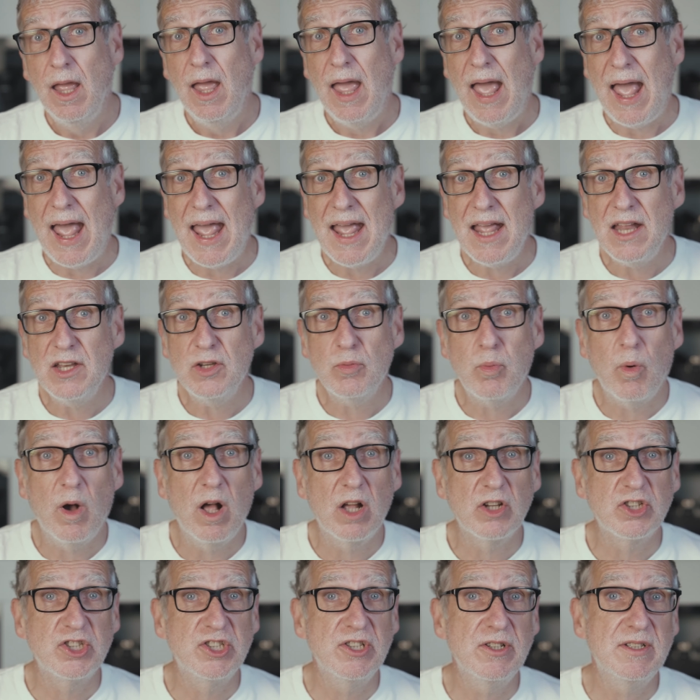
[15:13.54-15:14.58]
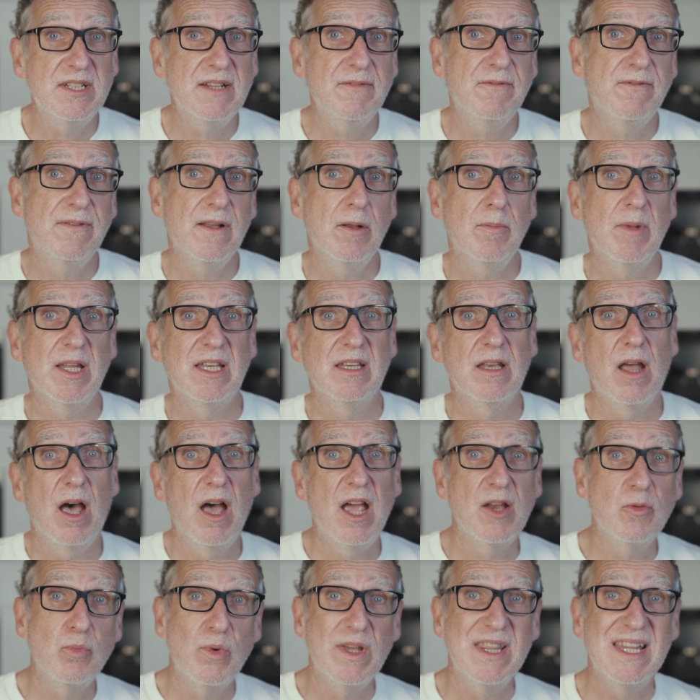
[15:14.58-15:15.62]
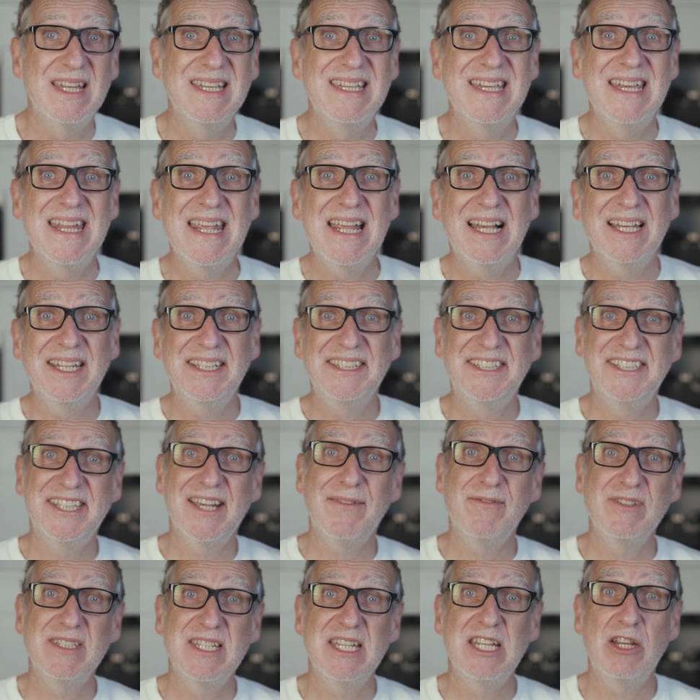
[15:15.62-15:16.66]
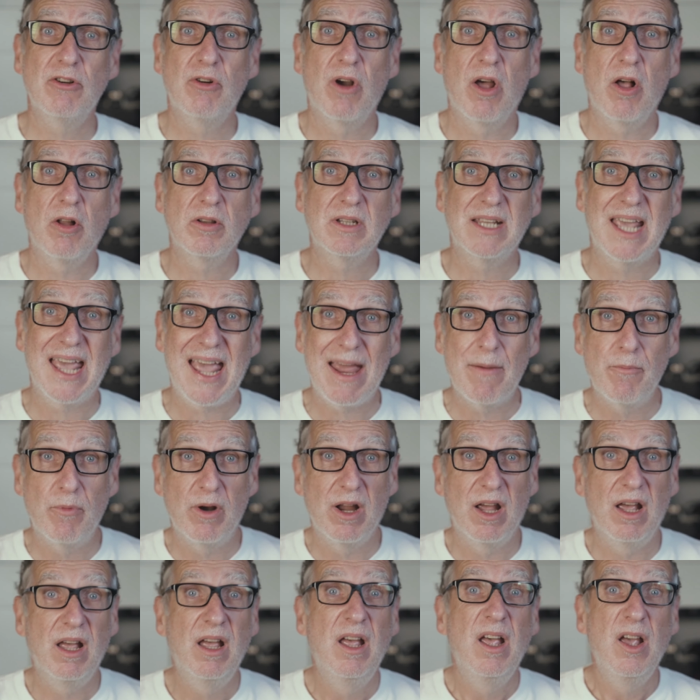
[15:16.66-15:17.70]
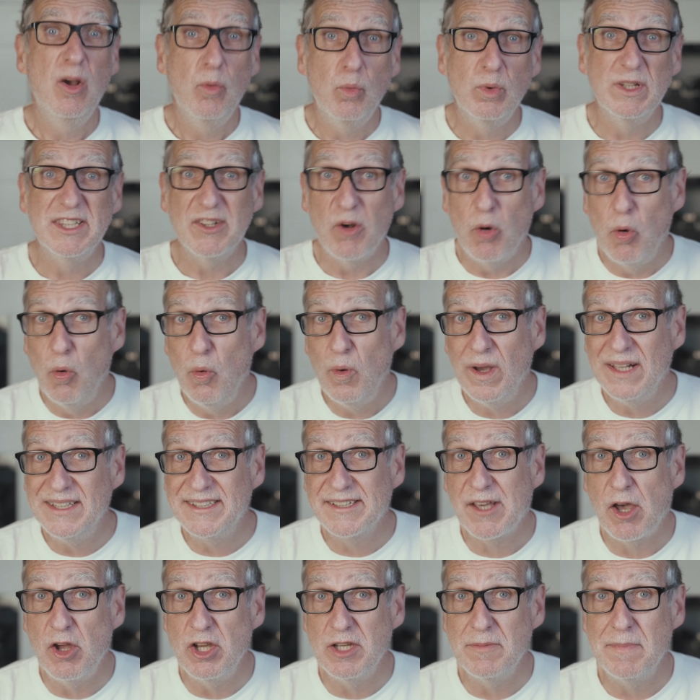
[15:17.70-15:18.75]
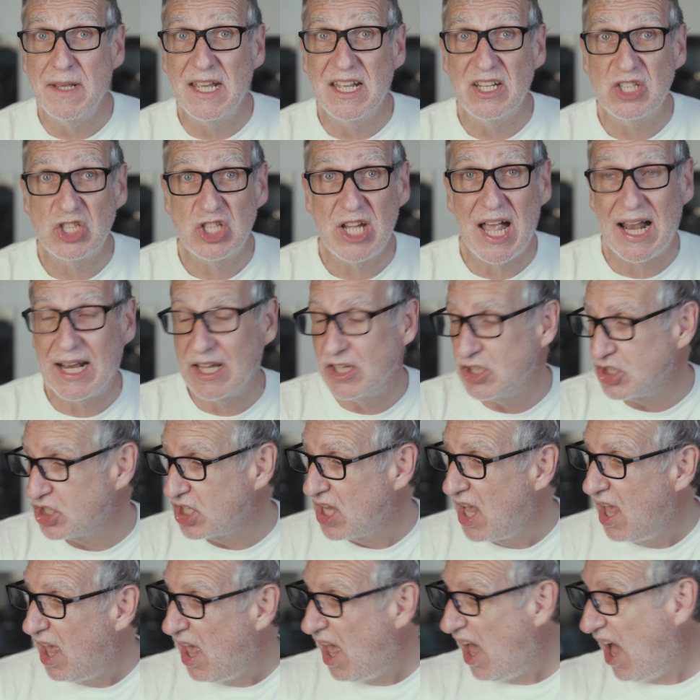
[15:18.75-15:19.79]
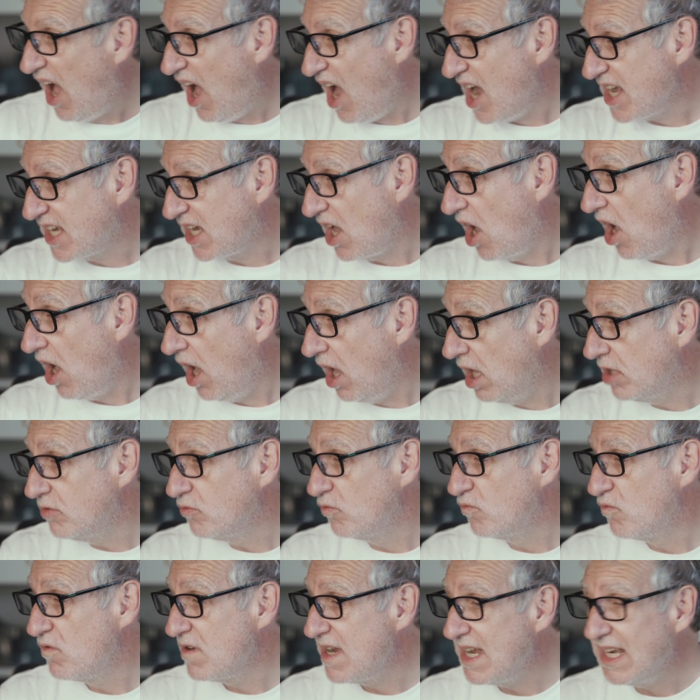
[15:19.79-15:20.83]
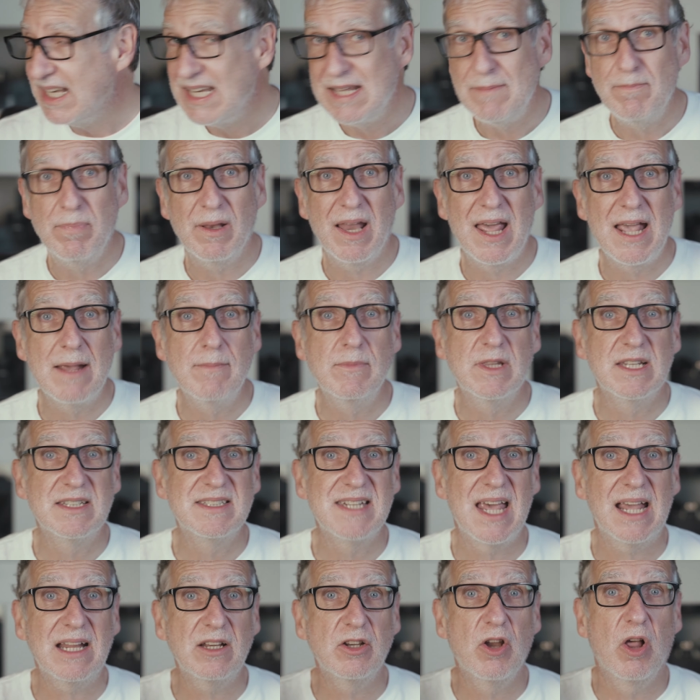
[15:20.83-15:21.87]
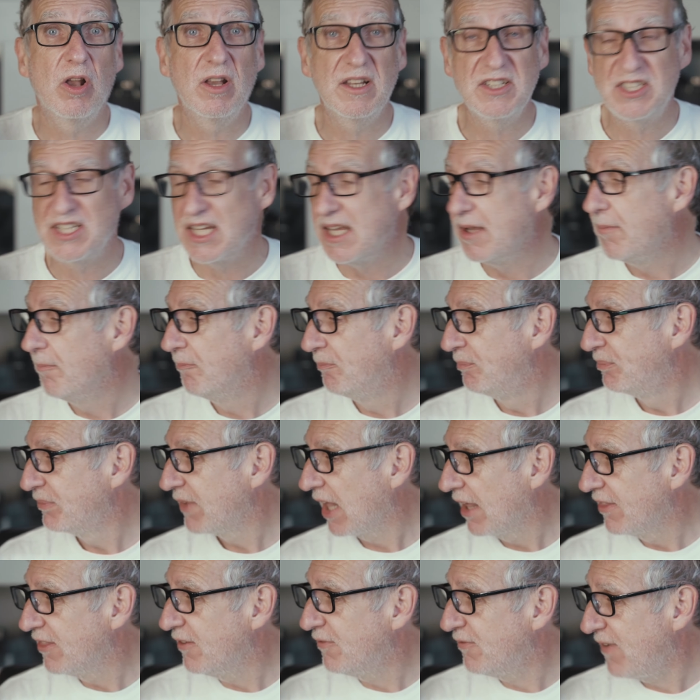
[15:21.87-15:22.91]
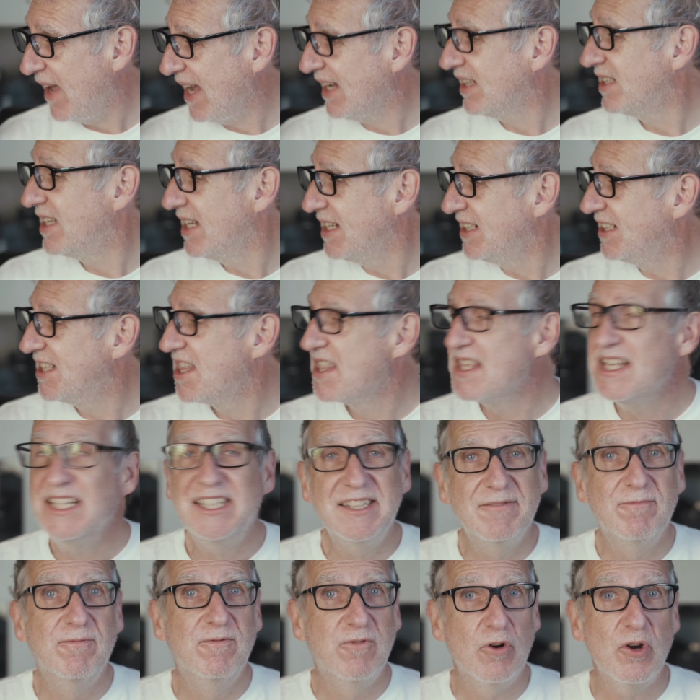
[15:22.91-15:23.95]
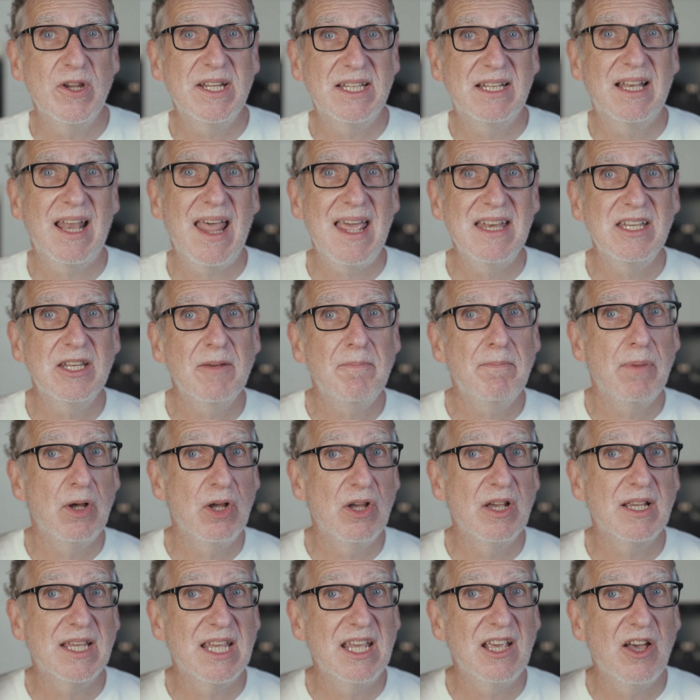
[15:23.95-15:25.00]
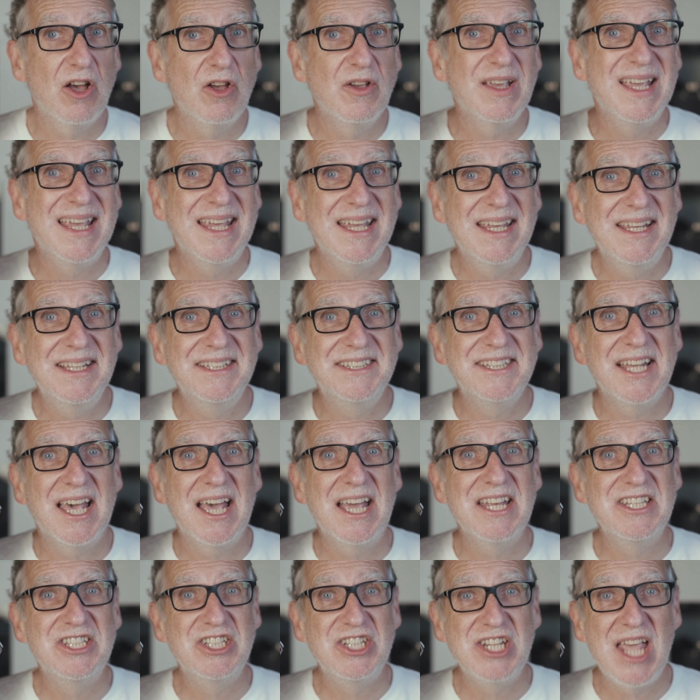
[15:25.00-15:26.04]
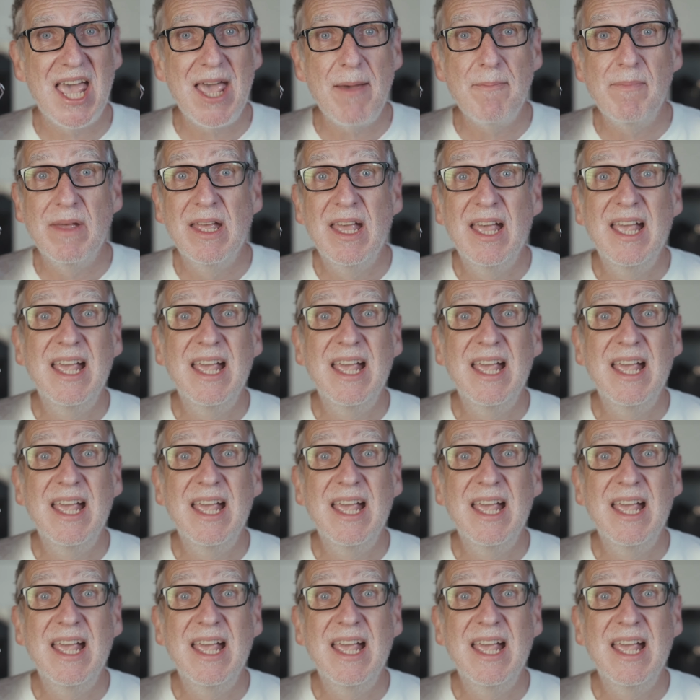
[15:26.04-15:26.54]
And while shooting film at night with a nearly 70-year-old camera was always going to be a challenge, I can't really blame the technology. The fact is, this Voigtlander Perkeo is a gem.